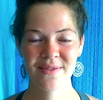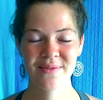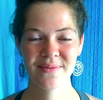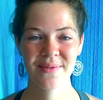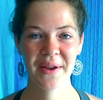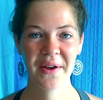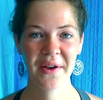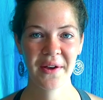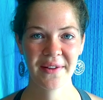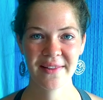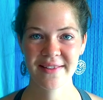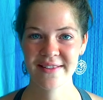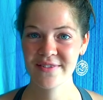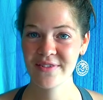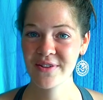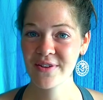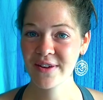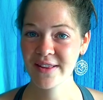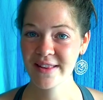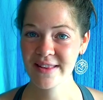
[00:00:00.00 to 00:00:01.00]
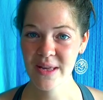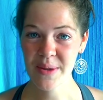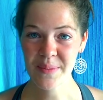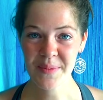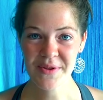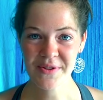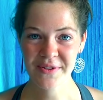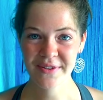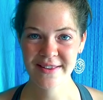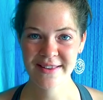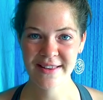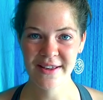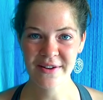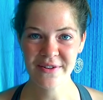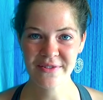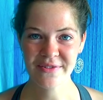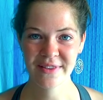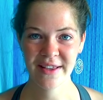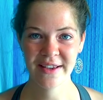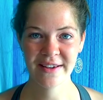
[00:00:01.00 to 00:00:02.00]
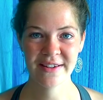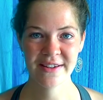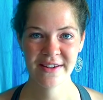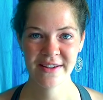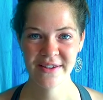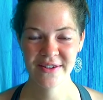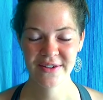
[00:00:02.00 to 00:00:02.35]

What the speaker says: Because if you accept yourself, then